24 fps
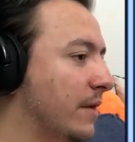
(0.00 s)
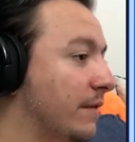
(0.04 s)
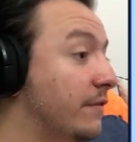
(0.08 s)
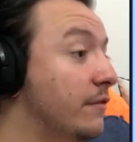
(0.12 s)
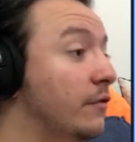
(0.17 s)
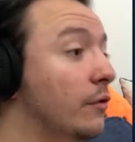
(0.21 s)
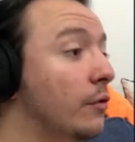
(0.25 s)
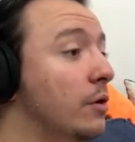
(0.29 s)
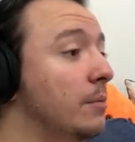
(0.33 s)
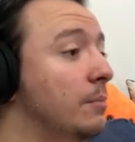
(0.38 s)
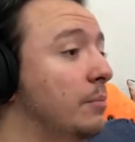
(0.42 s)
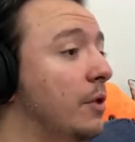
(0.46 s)

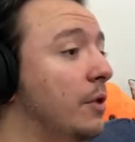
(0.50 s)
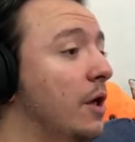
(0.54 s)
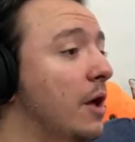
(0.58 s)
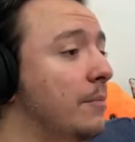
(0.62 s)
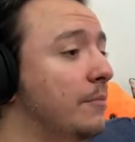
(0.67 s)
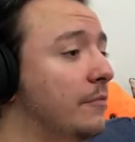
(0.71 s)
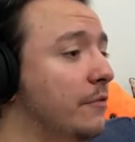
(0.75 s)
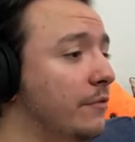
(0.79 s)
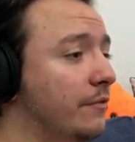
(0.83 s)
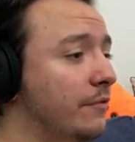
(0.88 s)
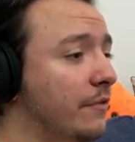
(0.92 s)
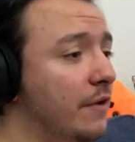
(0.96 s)
Sayori
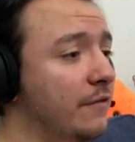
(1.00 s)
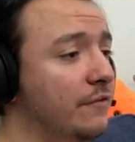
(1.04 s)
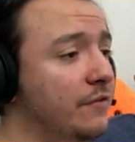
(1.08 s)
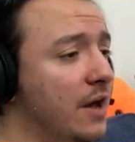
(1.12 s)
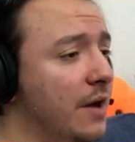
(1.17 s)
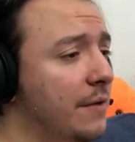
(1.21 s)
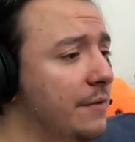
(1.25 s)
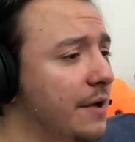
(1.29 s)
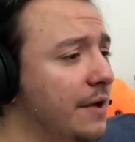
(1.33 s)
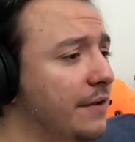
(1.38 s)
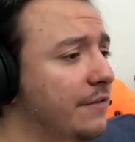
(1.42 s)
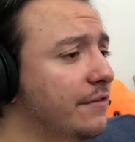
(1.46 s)
plops herself
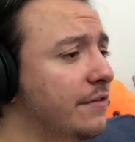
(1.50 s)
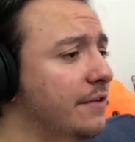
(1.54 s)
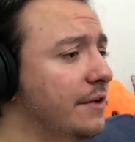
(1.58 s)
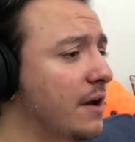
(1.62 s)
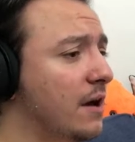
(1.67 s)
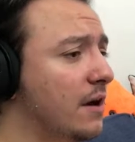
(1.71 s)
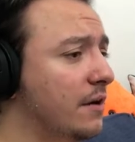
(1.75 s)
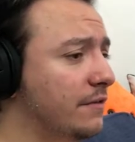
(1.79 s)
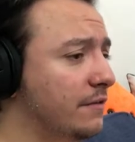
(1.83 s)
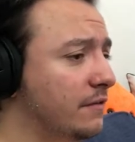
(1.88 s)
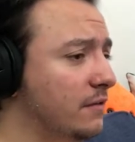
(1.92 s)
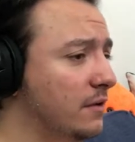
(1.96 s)
down next to
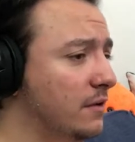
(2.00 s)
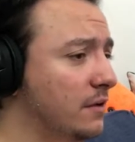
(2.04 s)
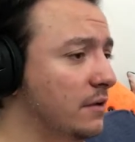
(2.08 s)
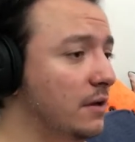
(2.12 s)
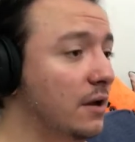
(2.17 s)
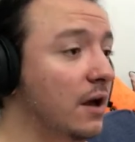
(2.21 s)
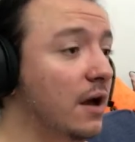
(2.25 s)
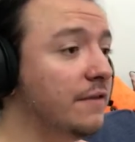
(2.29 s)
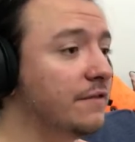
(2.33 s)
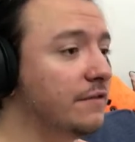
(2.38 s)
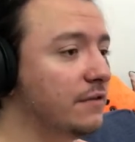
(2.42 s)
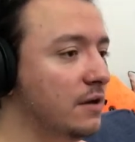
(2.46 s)

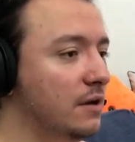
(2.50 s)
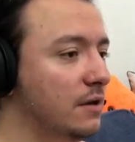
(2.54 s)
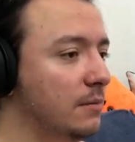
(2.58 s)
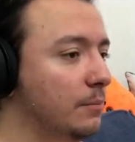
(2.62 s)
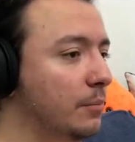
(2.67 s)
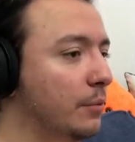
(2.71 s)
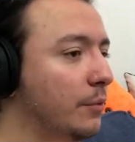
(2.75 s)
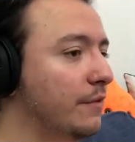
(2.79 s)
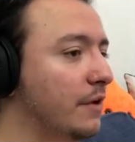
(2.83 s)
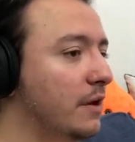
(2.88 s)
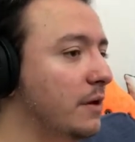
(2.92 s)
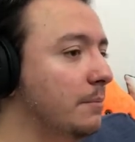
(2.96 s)
Natsuki and
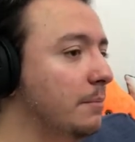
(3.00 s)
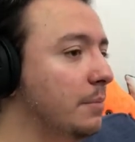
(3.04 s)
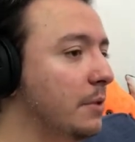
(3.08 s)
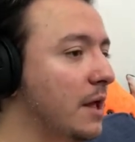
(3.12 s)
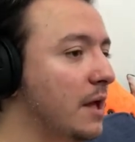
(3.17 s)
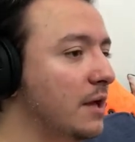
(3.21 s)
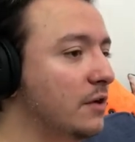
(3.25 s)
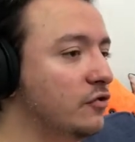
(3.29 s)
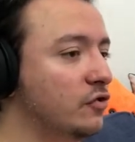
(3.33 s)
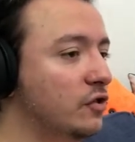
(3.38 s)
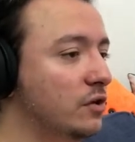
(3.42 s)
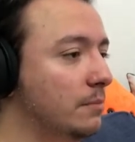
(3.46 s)
pulls out a
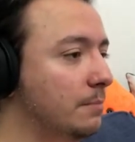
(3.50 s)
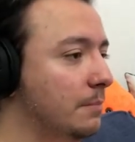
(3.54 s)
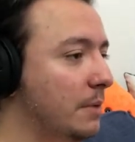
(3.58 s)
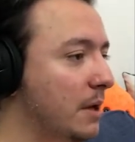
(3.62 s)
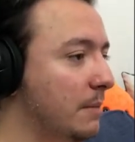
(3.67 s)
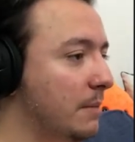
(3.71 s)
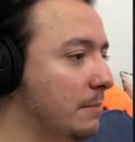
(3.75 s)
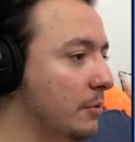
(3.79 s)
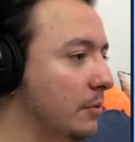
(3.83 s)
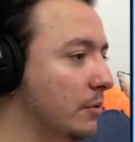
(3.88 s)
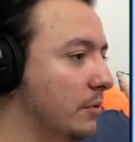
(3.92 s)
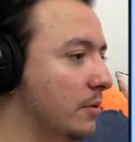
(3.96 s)
blank sheet of
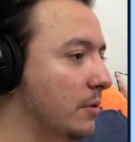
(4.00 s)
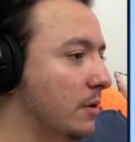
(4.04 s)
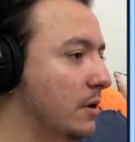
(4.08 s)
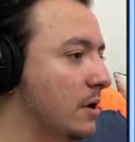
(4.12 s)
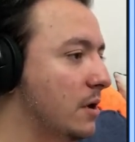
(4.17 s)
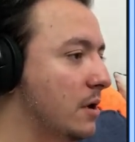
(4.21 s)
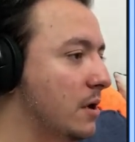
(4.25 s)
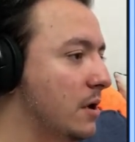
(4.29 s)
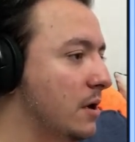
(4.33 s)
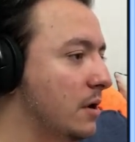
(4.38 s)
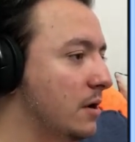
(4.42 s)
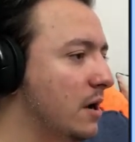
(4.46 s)
paper.
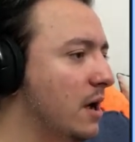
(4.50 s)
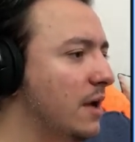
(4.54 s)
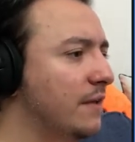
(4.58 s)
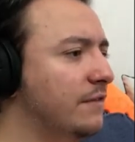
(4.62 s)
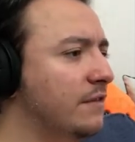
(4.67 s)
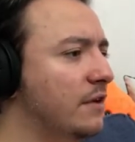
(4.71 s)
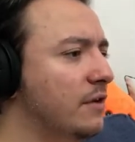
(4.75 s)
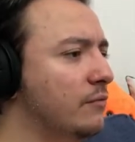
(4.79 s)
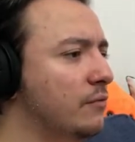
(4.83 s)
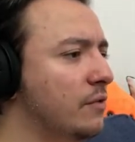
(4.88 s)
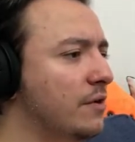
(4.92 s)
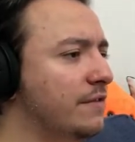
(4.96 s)

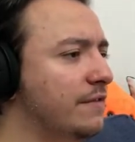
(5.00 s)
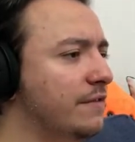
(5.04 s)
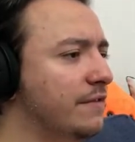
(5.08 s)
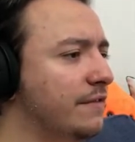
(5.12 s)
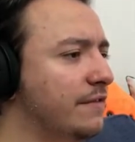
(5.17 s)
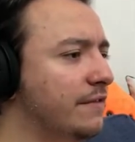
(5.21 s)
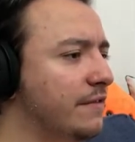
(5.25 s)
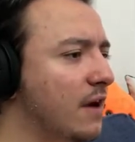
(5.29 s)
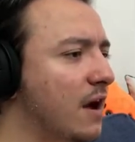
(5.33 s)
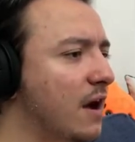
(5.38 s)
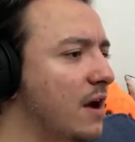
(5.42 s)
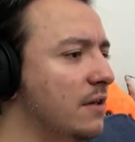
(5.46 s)
Natsuki reads
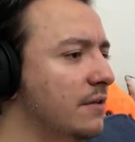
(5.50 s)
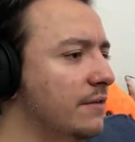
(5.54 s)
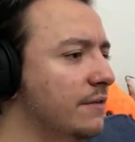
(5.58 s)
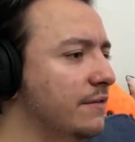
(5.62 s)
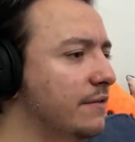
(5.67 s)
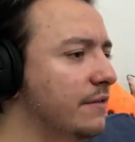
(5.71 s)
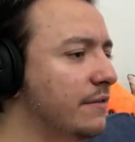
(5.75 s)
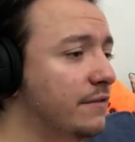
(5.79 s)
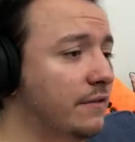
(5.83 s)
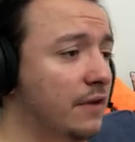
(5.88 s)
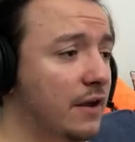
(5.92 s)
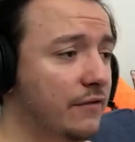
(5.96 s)
in
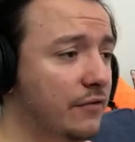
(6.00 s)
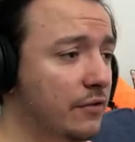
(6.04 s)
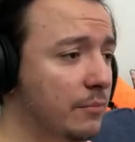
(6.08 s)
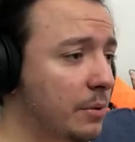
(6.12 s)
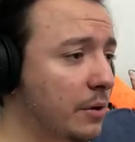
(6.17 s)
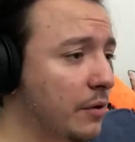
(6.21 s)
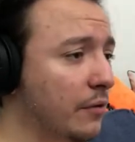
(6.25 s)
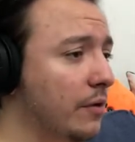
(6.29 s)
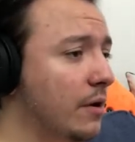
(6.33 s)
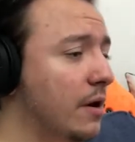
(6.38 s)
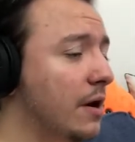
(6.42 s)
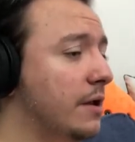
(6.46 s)
silence, save for the
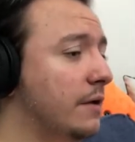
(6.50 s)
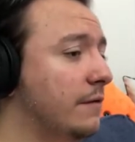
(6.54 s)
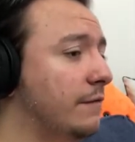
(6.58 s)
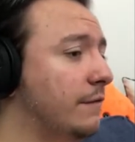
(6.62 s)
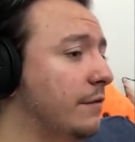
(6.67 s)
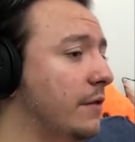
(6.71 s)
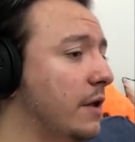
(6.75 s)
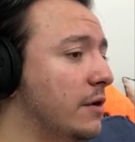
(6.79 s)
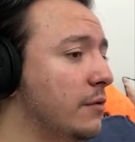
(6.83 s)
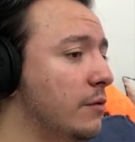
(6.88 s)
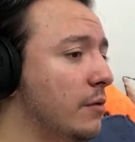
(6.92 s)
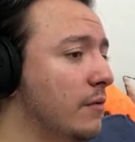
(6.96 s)
periodic
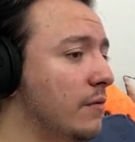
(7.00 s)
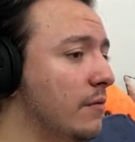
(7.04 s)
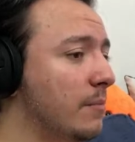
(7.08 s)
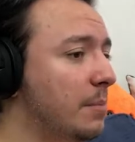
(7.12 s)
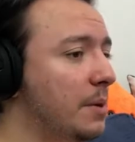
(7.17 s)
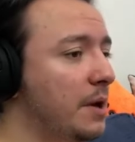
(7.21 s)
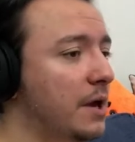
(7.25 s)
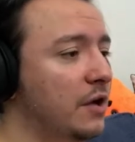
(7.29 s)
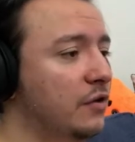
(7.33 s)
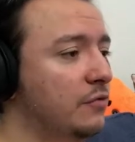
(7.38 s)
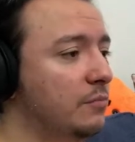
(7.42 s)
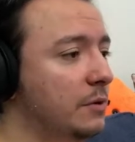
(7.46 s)
flutter of a
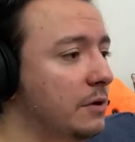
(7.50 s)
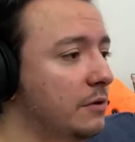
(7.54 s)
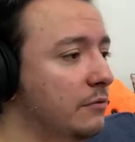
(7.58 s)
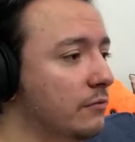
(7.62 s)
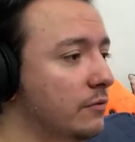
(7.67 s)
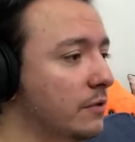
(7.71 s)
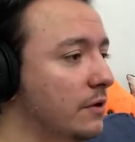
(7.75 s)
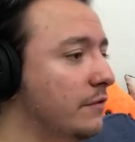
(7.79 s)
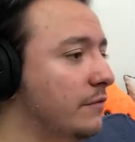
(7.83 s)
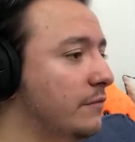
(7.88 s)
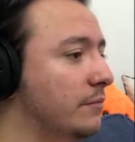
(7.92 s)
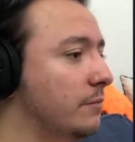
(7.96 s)
page being
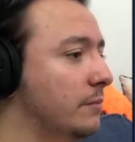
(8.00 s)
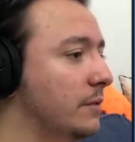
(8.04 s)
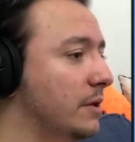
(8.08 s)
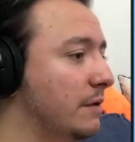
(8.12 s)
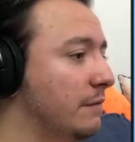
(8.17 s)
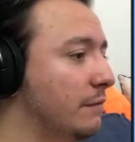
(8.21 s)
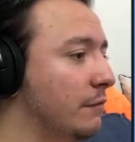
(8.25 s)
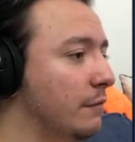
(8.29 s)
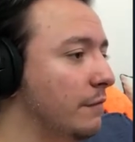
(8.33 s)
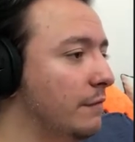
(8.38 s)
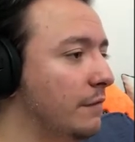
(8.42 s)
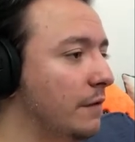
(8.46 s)
released from
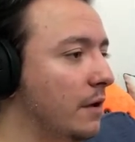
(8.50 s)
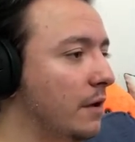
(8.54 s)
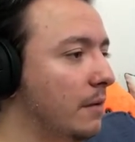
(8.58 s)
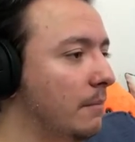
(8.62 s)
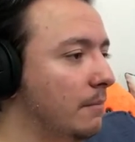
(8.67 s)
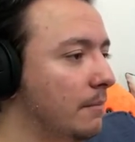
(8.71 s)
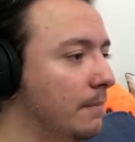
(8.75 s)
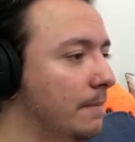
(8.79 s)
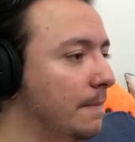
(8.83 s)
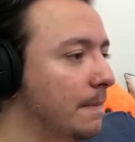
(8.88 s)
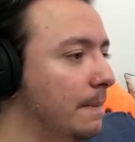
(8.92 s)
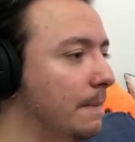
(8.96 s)
beneath her thumb.
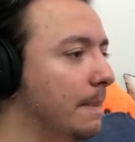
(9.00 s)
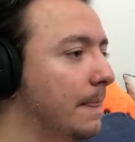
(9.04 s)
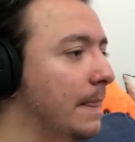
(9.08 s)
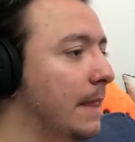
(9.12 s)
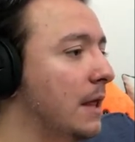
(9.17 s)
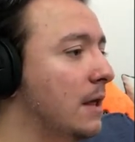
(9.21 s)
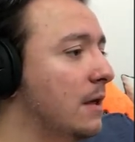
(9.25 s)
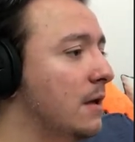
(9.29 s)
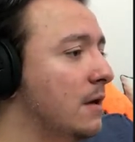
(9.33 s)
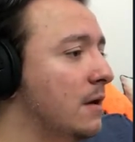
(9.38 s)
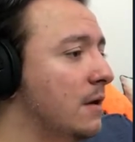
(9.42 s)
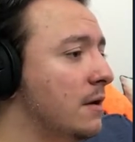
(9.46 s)

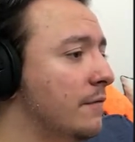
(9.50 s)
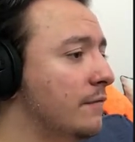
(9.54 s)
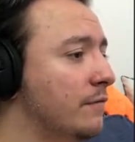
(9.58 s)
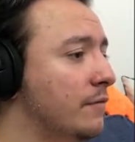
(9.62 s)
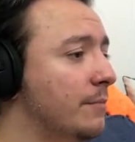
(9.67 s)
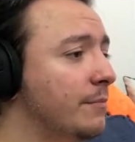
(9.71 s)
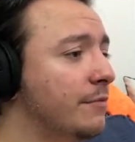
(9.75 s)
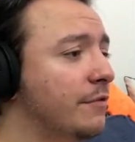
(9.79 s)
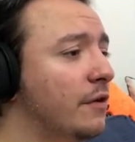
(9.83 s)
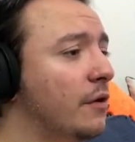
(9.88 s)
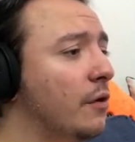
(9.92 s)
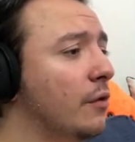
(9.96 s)

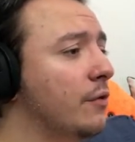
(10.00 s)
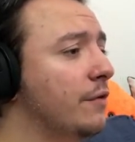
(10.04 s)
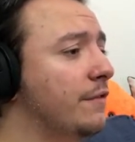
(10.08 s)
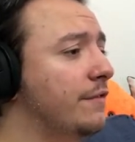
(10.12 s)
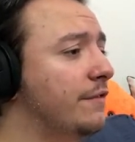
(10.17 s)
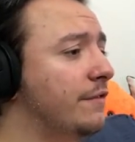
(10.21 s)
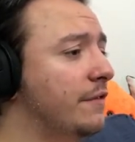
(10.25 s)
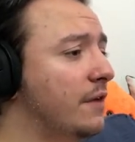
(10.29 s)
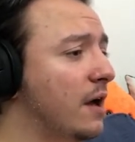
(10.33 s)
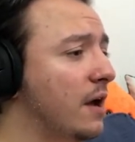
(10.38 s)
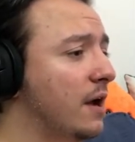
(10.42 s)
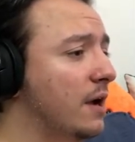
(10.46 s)
From Sayori's
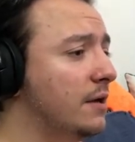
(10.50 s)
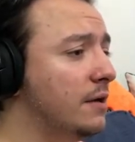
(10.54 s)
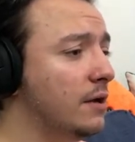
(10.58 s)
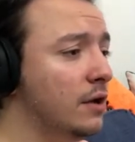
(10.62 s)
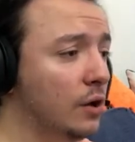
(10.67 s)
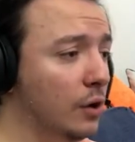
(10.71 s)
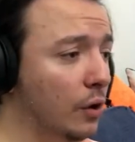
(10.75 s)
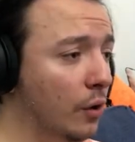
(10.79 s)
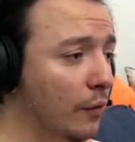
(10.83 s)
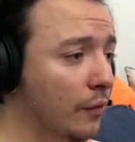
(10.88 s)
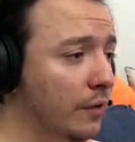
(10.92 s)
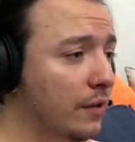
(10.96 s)
side,
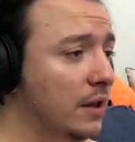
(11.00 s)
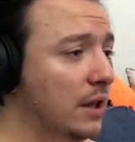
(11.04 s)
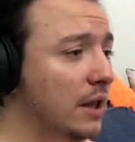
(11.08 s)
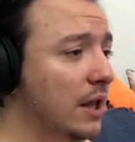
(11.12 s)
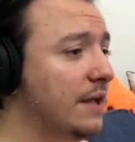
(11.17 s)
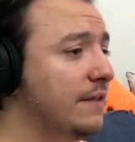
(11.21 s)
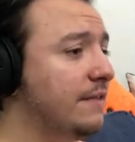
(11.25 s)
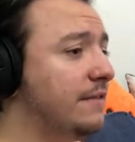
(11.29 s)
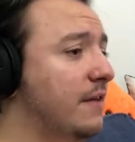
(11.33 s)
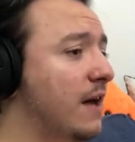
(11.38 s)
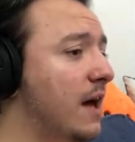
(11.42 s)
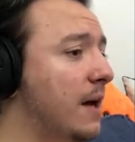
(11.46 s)
only the
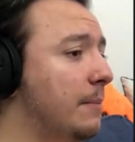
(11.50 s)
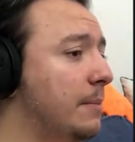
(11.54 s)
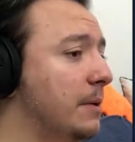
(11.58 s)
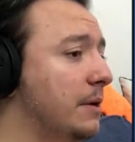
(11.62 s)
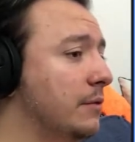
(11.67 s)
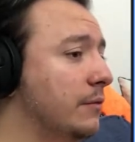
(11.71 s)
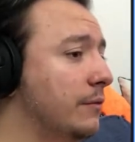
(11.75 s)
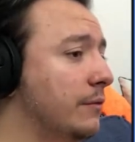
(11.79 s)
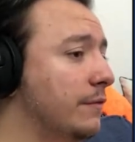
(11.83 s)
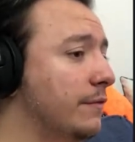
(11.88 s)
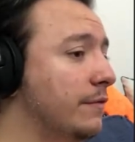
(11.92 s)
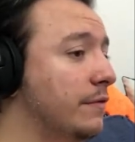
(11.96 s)
light
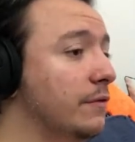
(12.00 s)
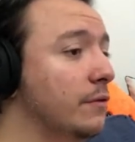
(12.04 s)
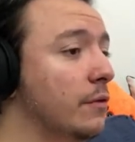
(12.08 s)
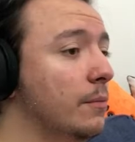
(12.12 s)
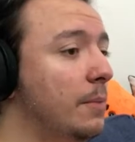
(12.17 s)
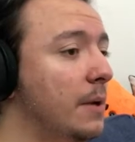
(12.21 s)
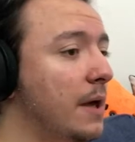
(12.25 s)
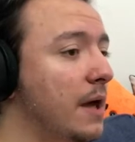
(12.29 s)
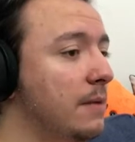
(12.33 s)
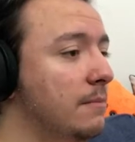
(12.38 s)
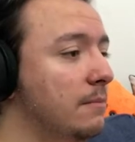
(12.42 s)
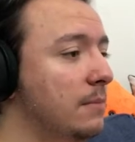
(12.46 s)
tapping noises of her
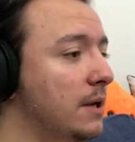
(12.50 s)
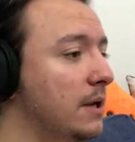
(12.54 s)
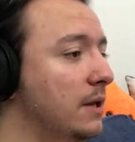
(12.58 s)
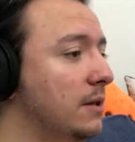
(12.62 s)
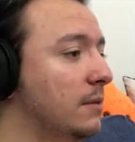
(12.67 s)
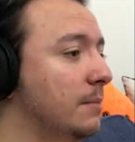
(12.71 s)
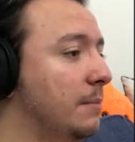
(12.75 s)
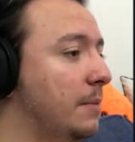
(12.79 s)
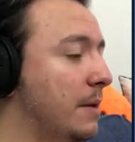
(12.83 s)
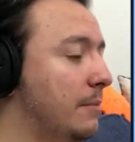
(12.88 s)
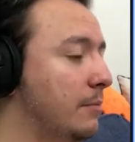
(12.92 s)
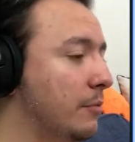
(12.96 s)
pen meeting
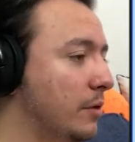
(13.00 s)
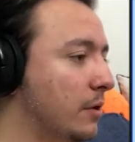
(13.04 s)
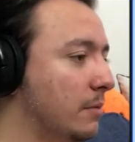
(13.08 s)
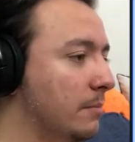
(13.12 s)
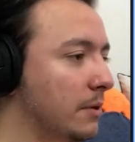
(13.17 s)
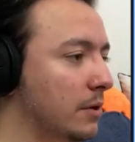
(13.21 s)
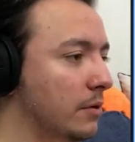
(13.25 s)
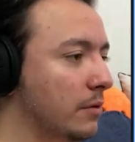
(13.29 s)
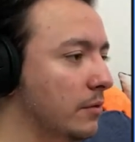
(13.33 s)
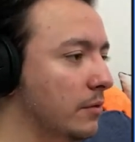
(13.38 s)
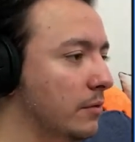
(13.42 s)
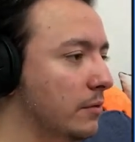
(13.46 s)
the paper can
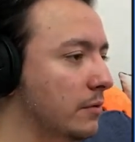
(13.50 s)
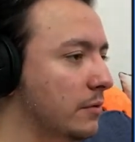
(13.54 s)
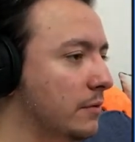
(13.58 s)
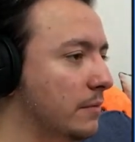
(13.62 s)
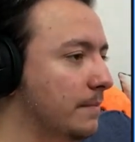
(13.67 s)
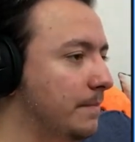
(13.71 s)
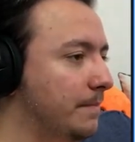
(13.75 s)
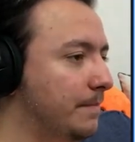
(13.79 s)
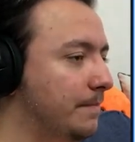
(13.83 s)
be heard.